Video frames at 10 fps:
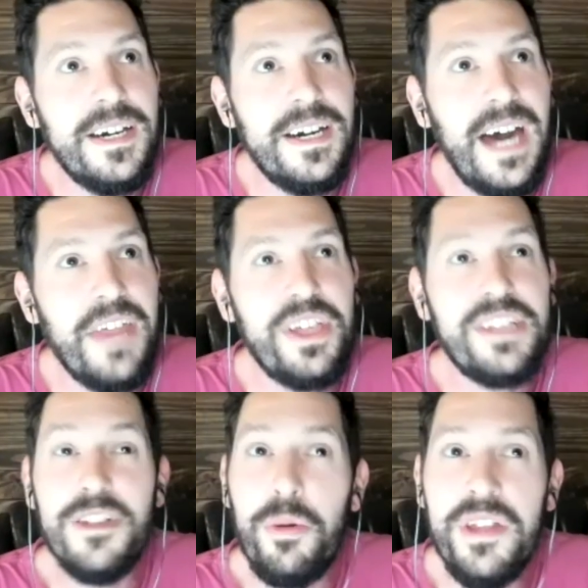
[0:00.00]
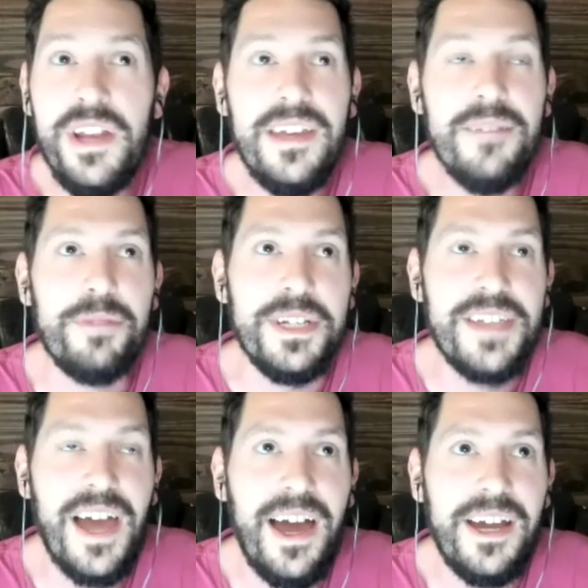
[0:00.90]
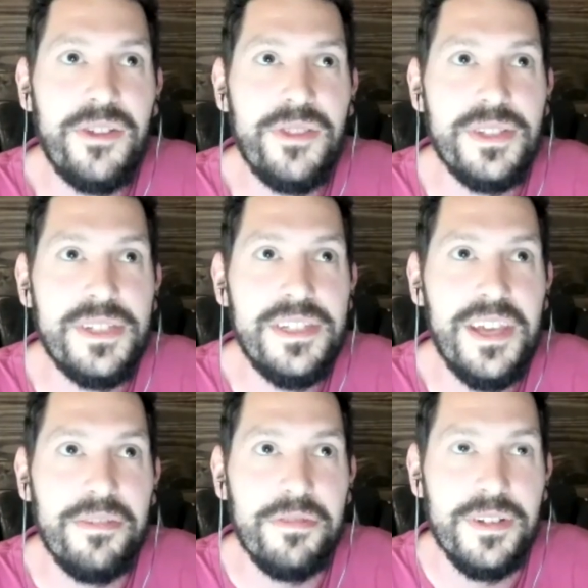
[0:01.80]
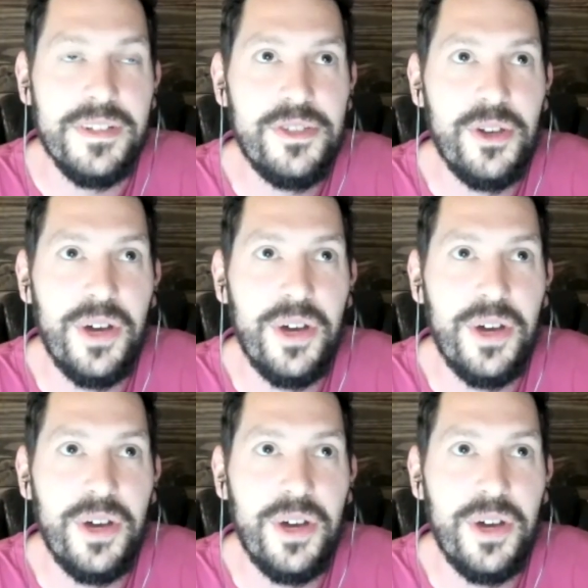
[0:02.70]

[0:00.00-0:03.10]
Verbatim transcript: I think it's lower than eight, but it's higher than seven. So I'll